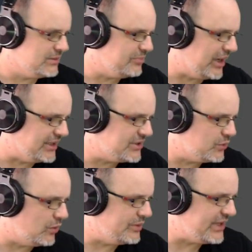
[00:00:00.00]
But
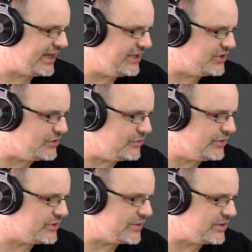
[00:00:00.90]
what we can do
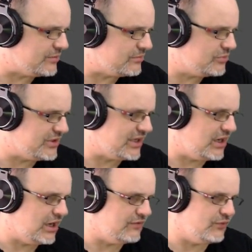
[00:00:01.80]
is we can put that
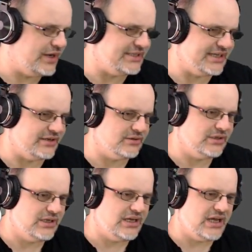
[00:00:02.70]
halfway down,
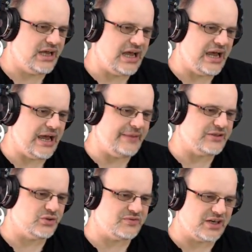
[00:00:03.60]
and they're
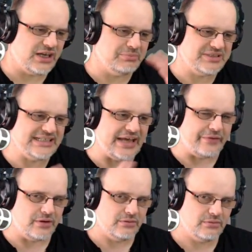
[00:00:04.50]
sort of clumped
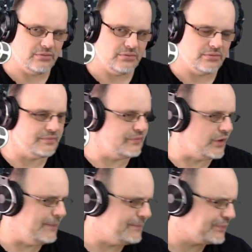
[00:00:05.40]
together,
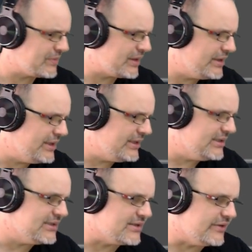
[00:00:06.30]
right?
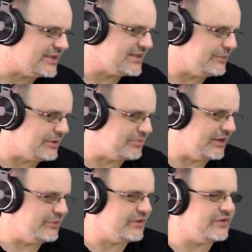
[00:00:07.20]
So that's the thing we can
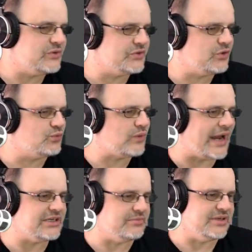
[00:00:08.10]
play with. There's also
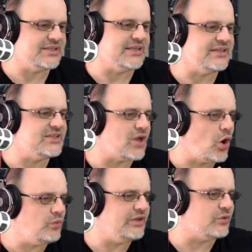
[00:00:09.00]
randomness. Now, this is
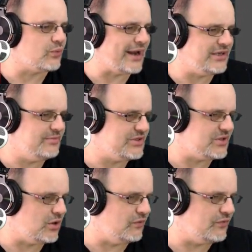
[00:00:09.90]
only the randomness
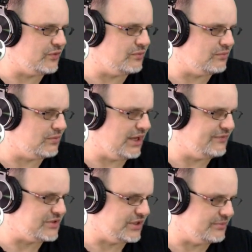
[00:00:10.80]
of the
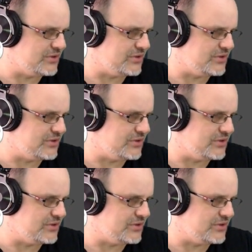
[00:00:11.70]
lifetime.